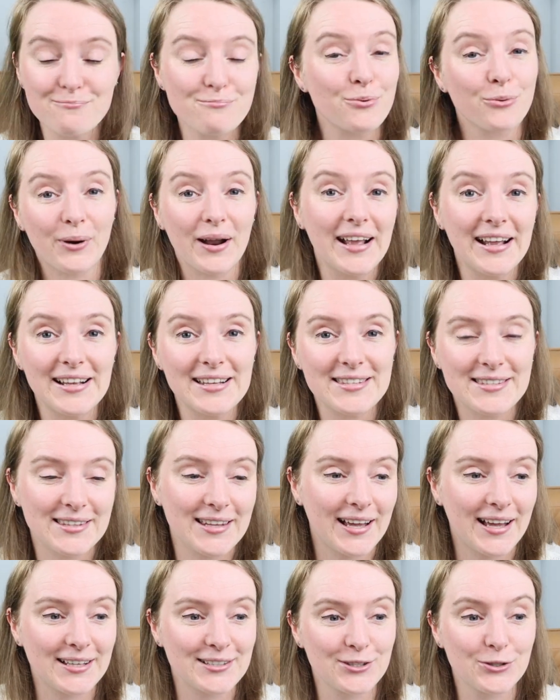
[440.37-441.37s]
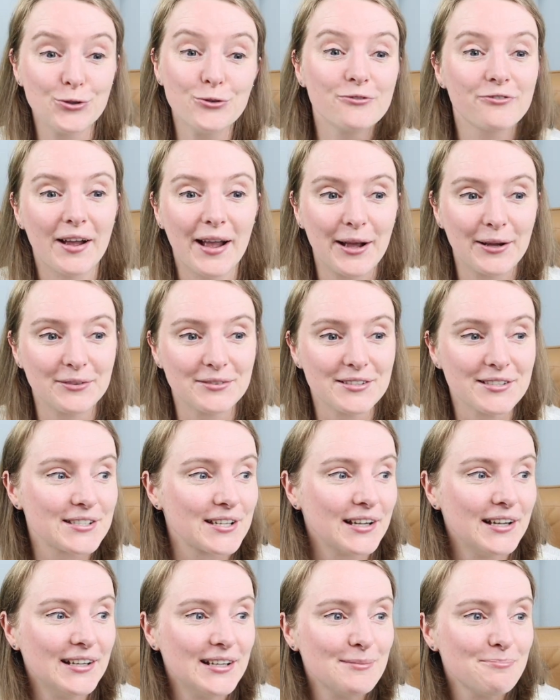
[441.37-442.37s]
embrace that newfound
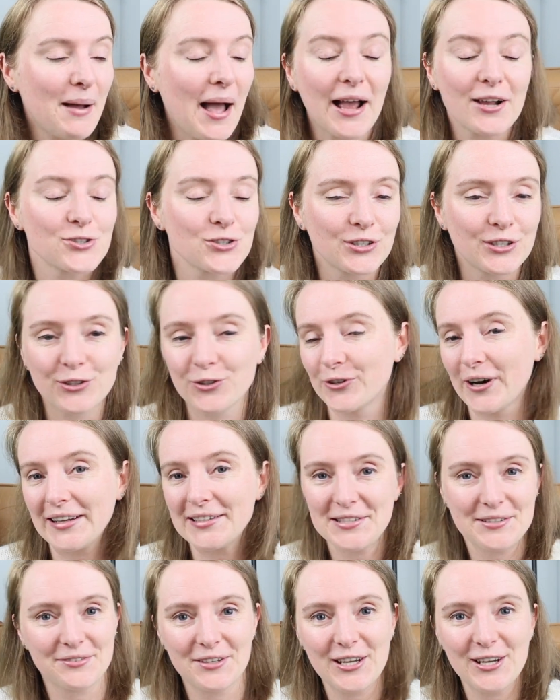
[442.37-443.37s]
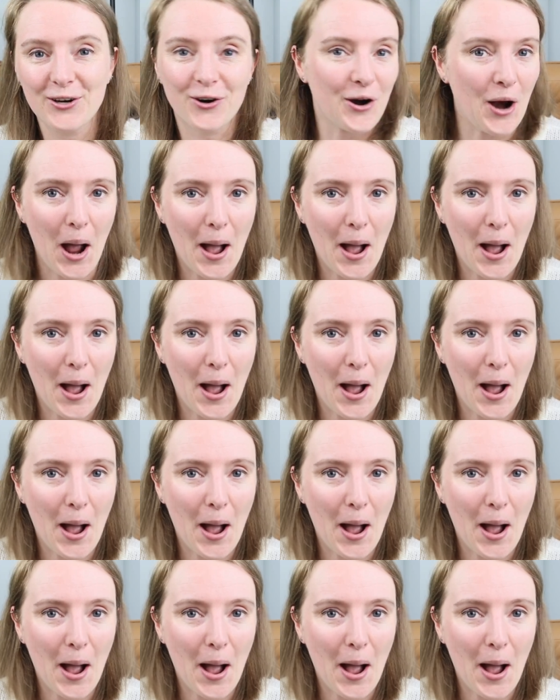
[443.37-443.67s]
passion or activity or